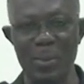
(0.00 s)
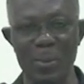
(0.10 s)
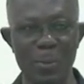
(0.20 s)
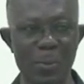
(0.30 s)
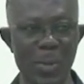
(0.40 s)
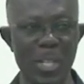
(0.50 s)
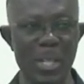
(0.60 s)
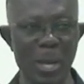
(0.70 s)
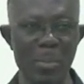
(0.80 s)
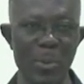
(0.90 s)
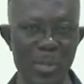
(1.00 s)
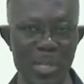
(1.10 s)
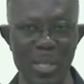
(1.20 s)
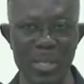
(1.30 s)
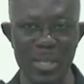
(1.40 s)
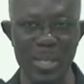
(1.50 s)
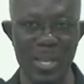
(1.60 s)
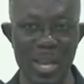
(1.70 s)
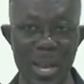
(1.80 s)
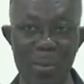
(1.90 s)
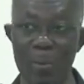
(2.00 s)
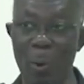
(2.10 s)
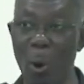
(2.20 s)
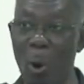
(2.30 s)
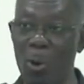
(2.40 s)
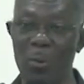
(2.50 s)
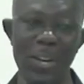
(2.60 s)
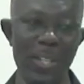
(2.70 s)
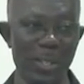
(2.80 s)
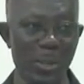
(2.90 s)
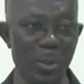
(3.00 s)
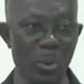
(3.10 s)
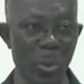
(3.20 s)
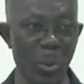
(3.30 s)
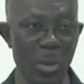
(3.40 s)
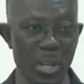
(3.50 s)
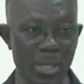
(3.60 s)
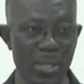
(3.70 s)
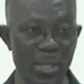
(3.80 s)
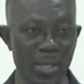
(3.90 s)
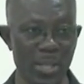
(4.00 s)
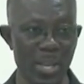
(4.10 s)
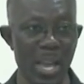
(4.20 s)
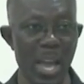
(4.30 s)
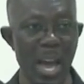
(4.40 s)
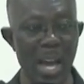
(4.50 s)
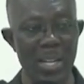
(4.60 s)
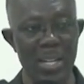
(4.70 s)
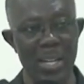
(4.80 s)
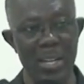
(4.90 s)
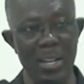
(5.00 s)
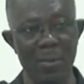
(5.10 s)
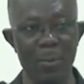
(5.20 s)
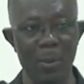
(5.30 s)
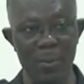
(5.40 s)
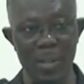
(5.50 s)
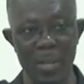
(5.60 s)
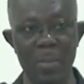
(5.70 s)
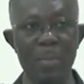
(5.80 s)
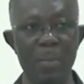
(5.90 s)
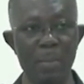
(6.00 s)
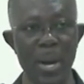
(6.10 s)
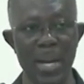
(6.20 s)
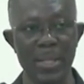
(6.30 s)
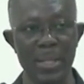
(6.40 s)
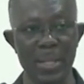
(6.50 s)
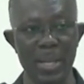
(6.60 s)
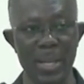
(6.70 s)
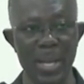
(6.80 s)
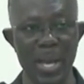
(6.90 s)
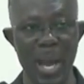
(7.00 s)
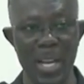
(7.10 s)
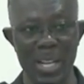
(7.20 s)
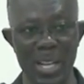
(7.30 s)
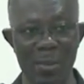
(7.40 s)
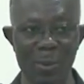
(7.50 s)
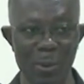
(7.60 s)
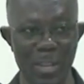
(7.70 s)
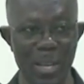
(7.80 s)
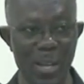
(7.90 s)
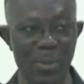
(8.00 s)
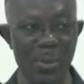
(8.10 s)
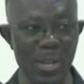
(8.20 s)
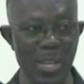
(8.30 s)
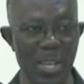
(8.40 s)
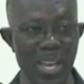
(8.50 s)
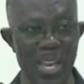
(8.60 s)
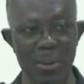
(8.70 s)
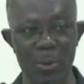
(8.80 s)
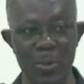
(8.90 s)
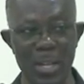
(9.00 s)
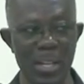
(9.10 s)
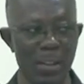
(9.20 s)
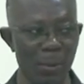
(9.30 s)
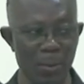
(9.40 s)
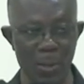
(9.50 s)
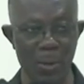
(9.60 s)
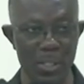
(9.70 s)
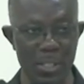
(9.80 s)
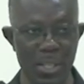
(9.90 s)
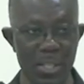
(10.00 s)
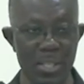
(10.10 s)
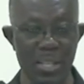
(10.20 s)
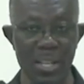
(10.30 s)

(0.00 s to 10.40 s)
to finish that process, and for all of us to be winners at the level of the party, at the level of the country, and also at the level of the continent.